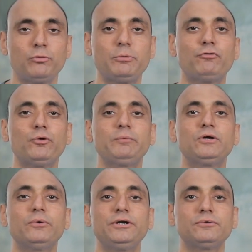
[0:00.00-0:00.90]
So before we
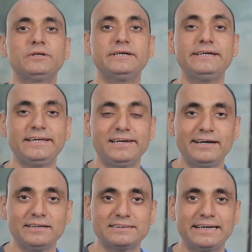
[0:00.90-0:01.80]
go into the detail,
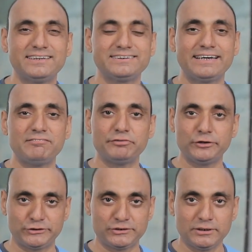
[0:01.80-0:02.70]
let us understand
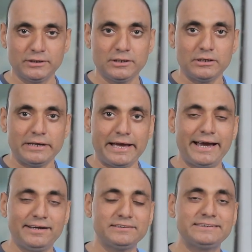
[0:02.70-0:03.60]
first.
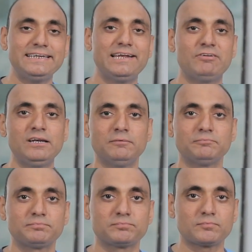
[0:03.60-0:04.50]
At the sea level,
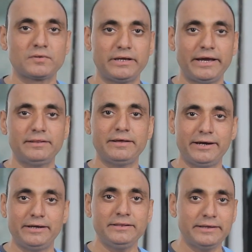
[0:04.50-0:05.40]
in
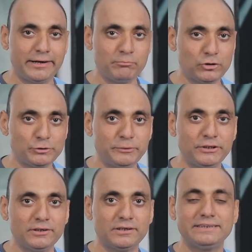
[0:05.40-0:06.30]
the
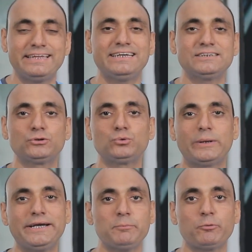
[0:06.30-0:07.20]
atmosphere, there is
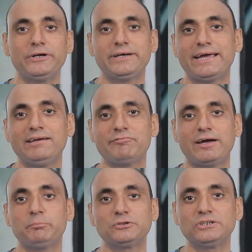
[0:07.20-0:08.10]

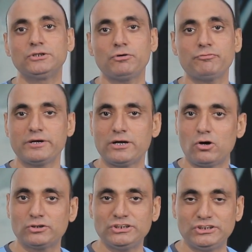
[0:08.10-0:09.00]
20.95% of
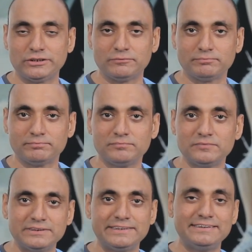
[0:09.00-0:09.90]
oxygen.
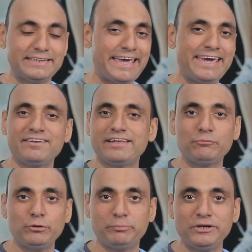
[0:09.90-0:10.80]
The air
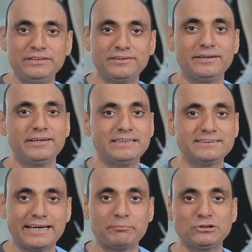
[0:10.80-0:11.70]
that we breathe
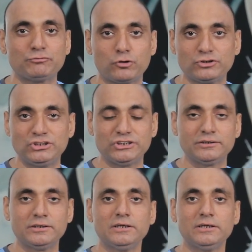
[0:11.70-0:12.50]
contains that much of oxygen.